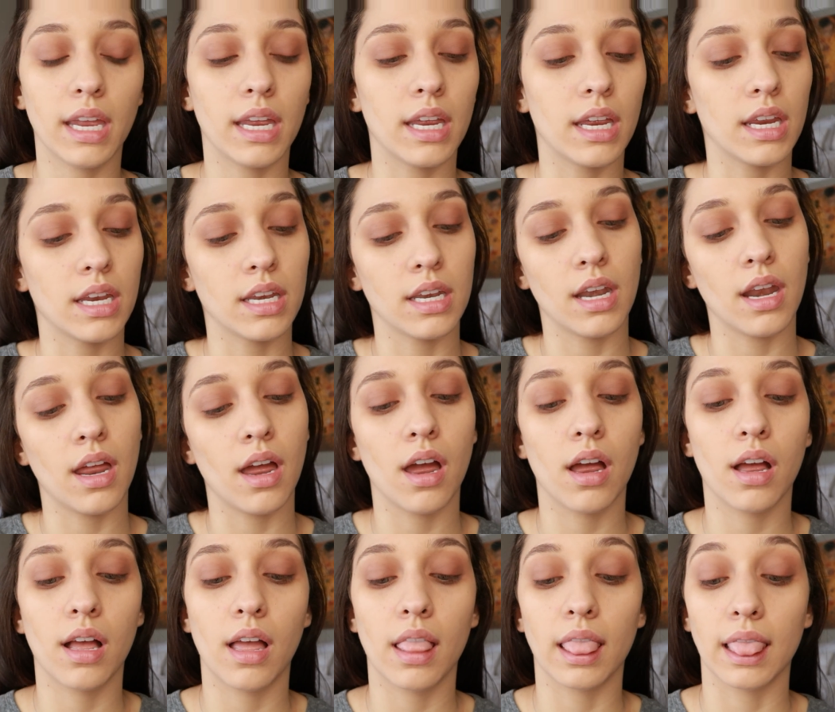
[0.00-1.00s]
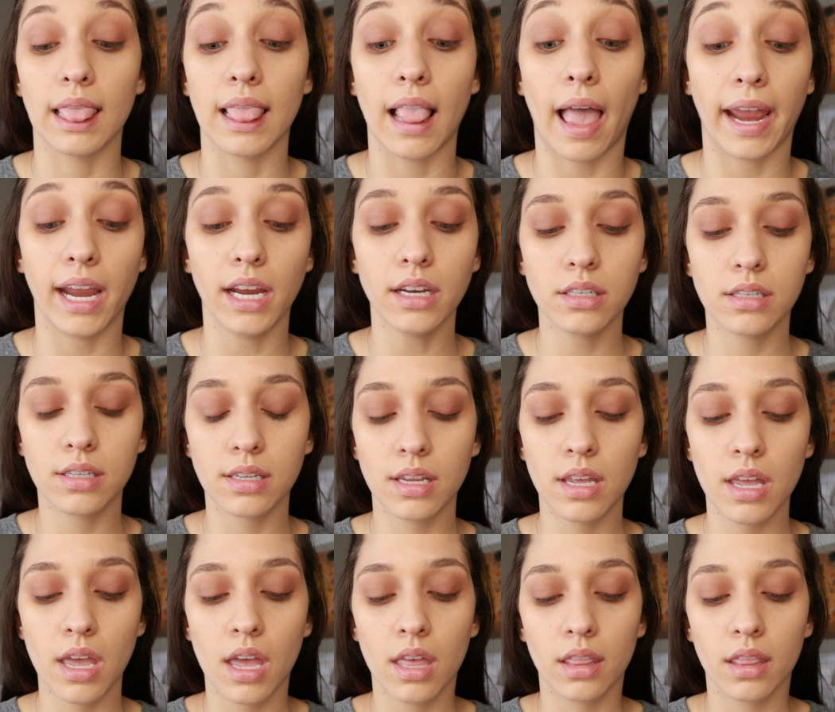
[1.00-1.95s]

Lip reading: in Light.